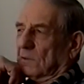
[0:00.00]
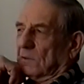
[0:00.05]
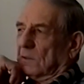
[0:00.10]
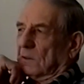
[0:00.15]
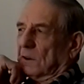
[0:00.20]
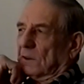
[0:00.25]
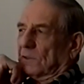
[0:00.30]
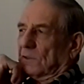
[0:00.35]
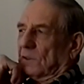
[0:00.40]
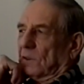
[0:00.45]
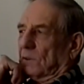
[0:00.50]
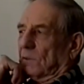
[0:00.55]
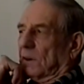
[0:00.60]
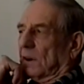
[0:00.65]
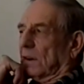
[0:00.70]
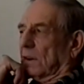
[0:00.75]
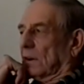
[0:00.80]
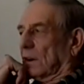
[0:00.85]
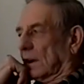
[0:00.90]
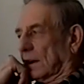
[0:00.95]
listening to
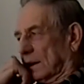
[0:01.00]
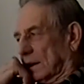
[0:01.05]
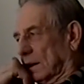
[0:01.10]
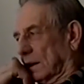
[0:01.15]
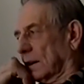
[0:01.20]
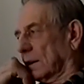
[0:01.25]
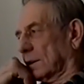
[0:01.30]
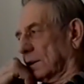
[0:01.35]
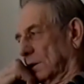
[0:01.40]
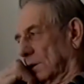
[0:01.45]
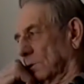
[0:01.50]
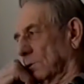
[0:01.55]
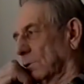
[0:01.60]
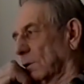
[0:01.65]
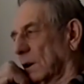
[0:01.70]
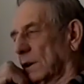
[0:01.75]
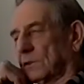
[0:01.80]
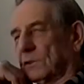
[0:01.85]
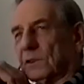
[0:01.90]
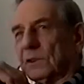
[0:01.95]
radio like you do
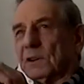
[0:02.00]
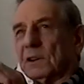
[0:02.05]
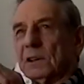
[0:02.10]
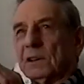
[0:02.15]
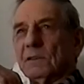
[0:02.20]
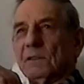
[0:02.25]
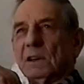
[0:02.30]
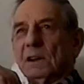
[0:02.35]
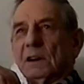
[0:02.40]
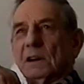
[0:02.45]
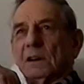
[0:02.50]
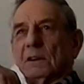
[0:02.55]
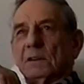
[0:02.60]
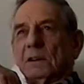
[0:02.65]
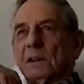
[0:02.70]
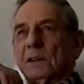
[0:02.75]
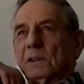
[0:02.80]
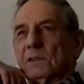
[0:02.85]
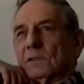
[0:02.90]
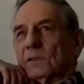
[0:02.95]
watching TV
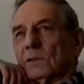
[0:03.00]
nowadays.